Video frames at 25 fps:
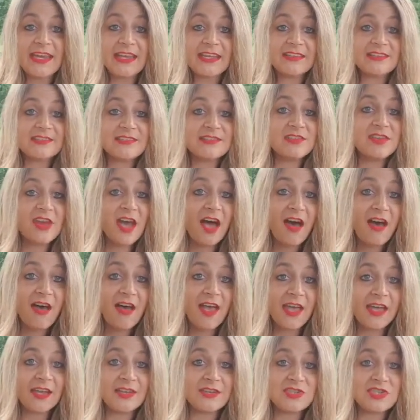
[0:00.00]
is
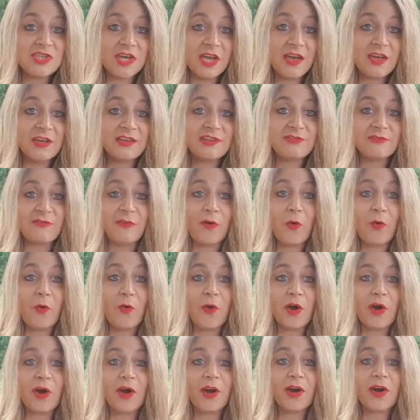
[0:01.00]
not just
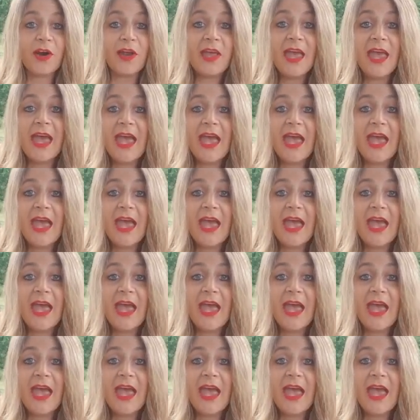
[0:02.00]
for